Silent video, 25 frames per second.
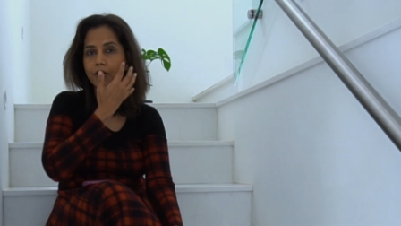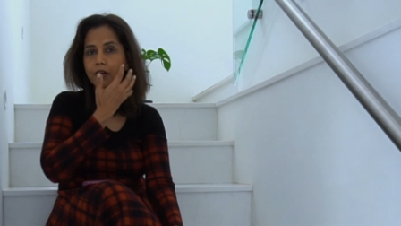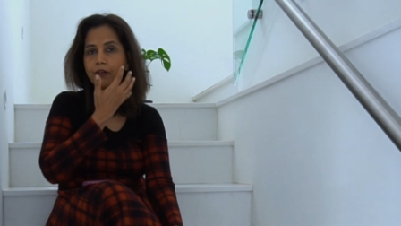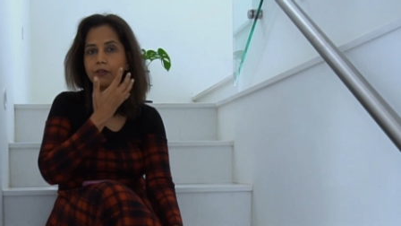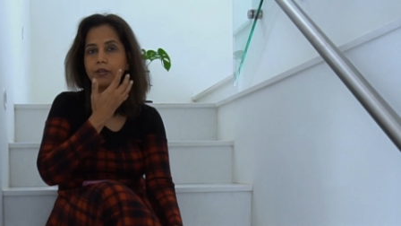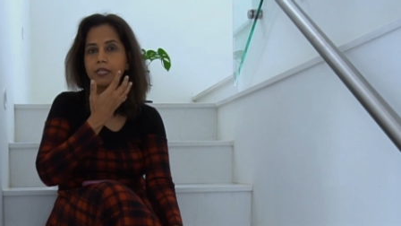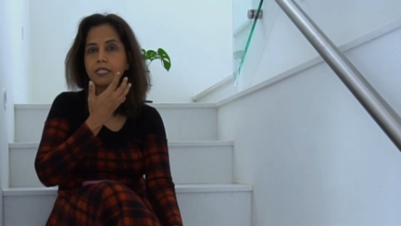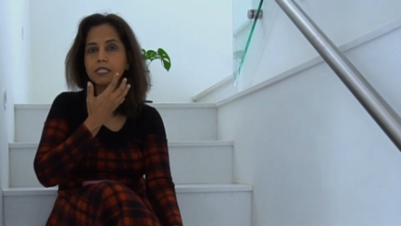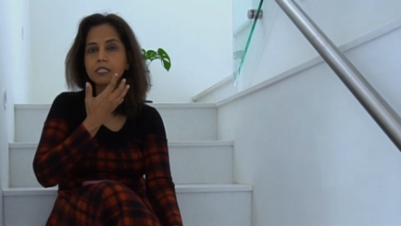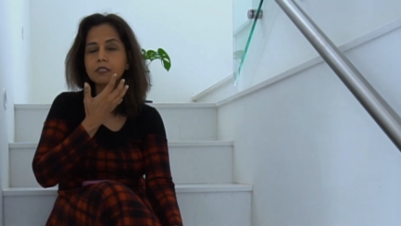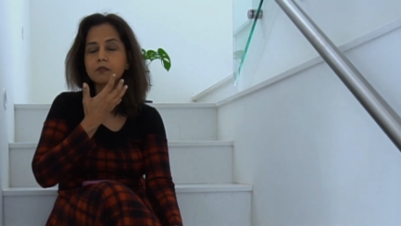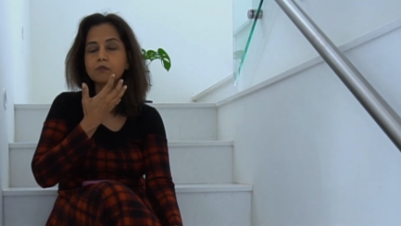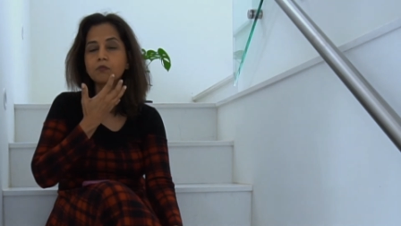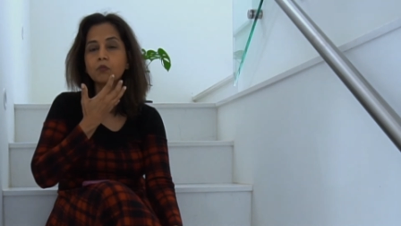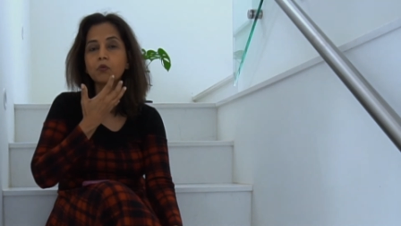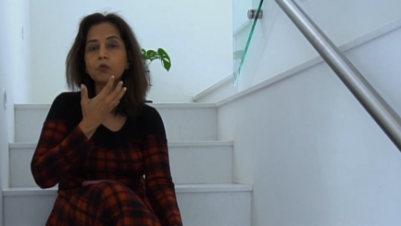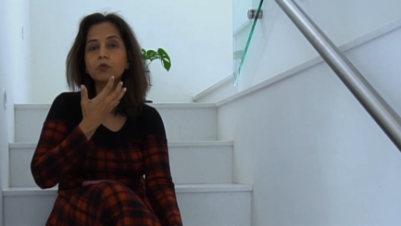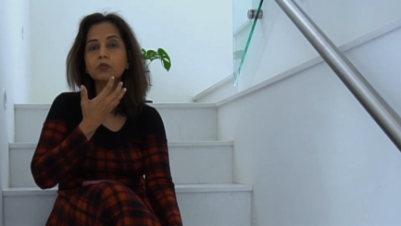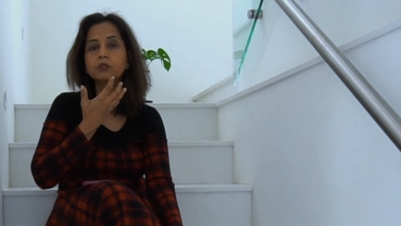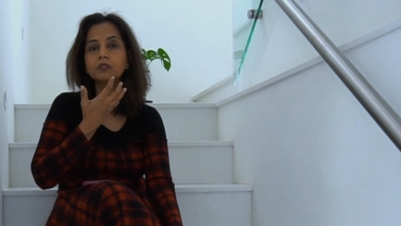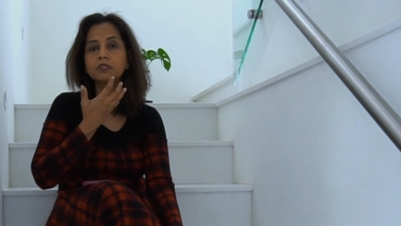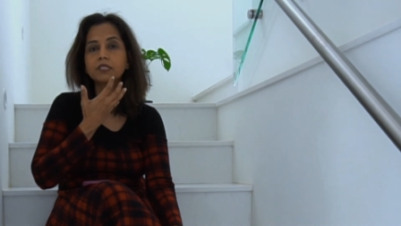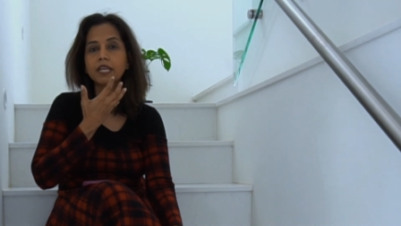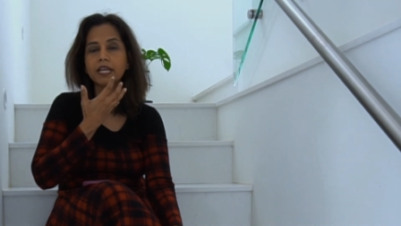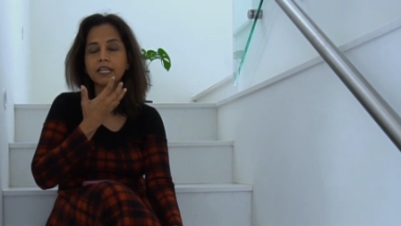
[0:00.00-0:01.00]
very
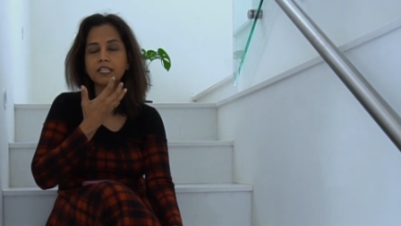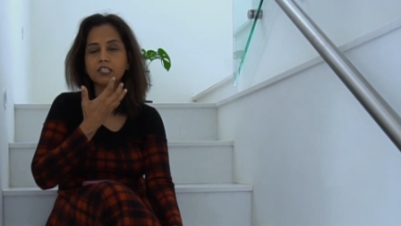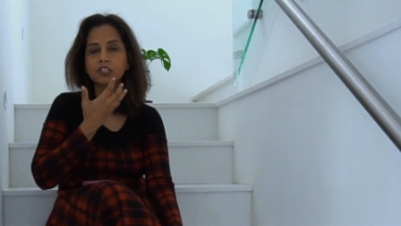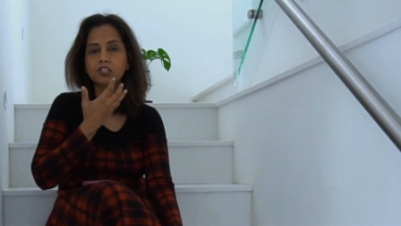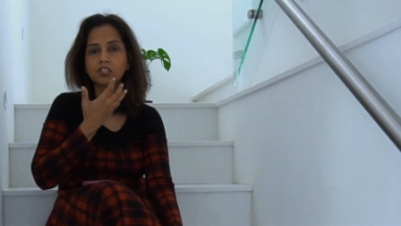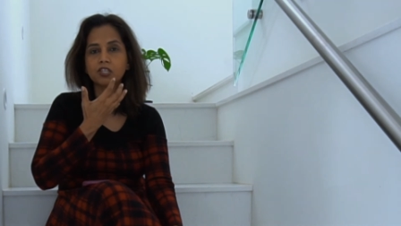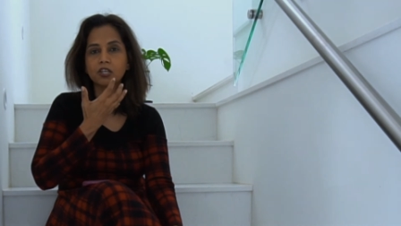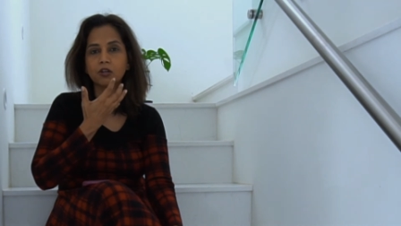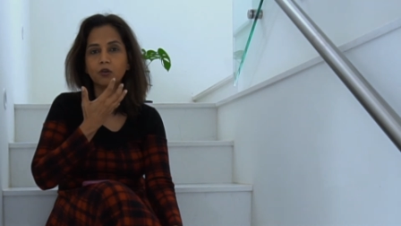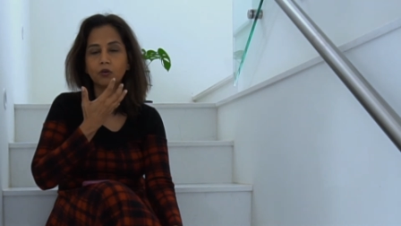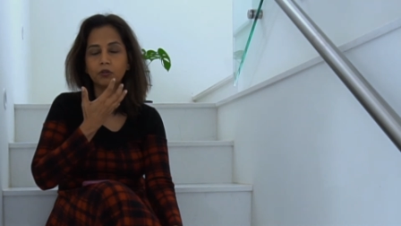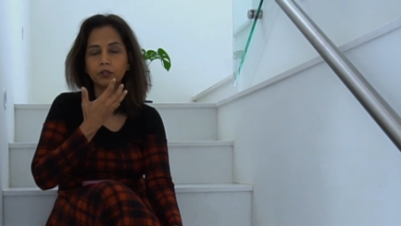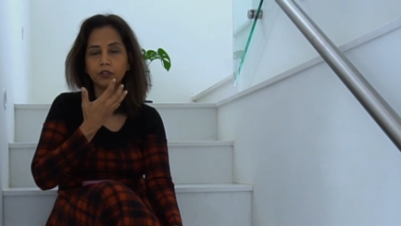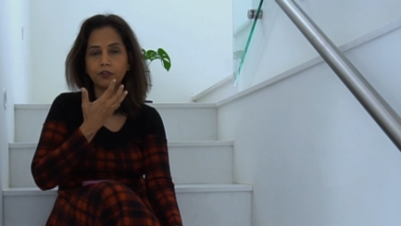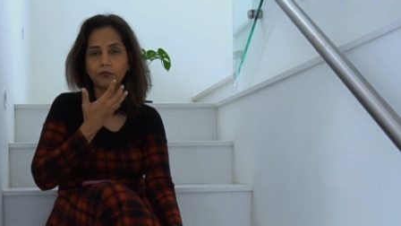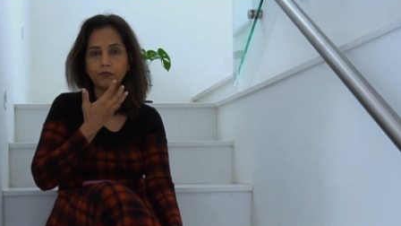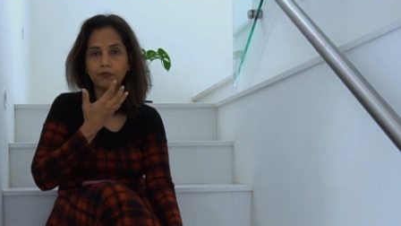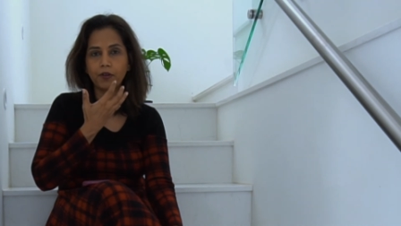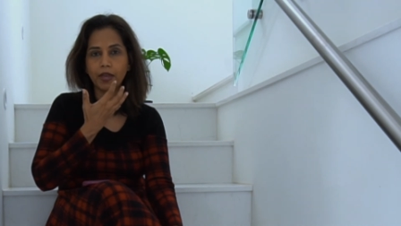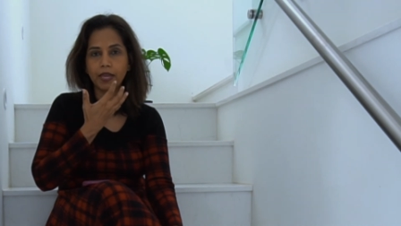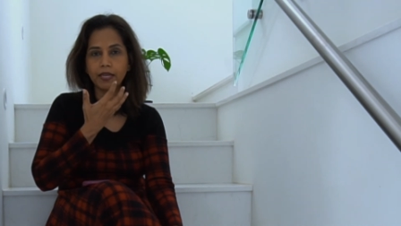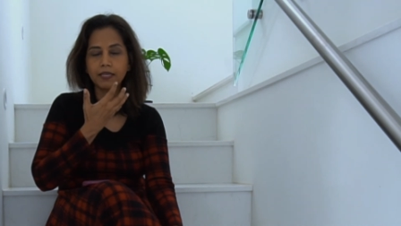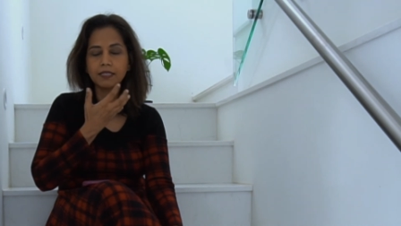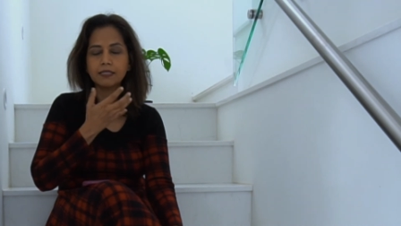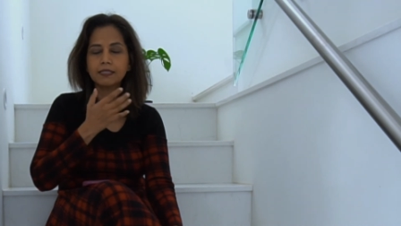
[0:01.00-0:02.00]
smooth texture on the
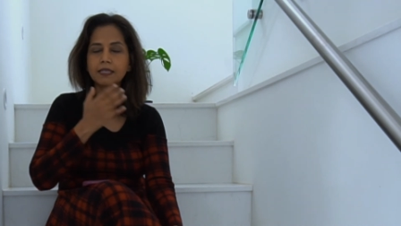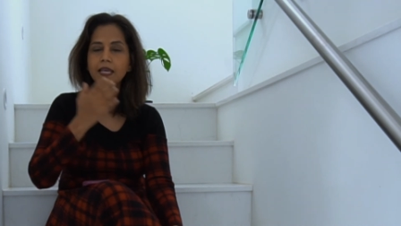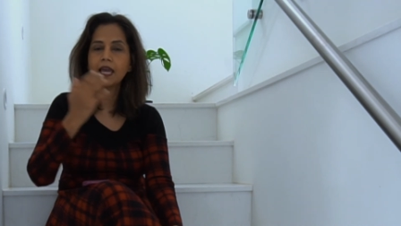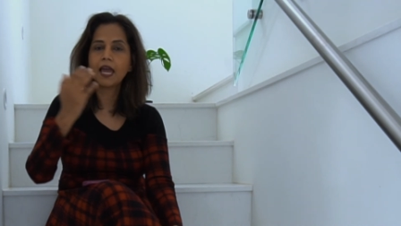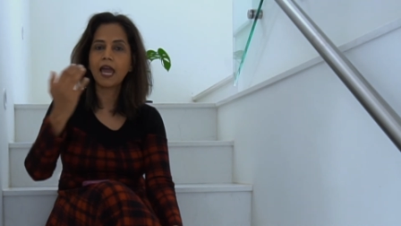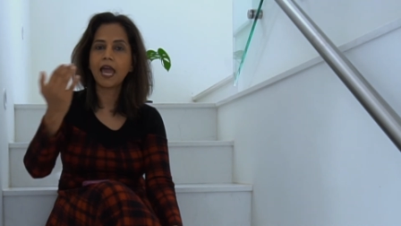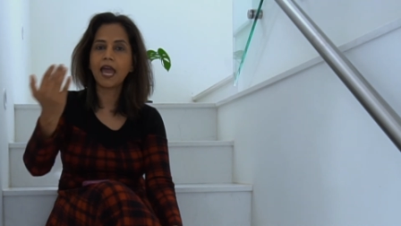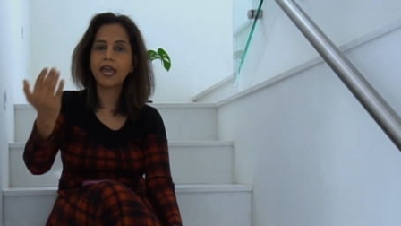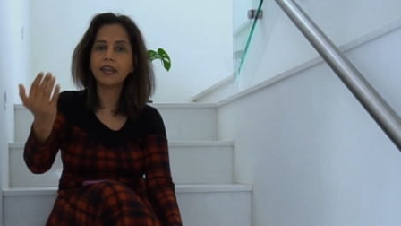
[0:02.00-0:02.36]
face.